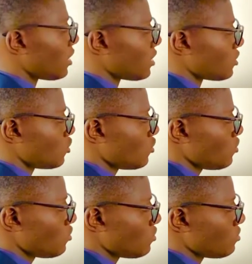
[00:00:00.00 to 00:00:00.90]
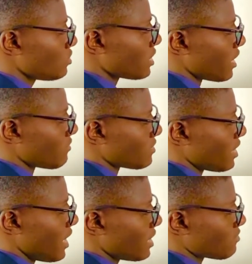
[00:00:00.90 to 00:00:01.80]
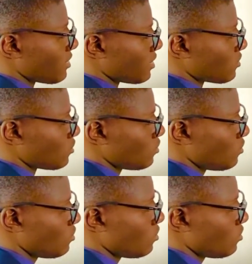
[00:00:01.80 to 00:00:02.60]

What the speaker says: 2 times x minus 2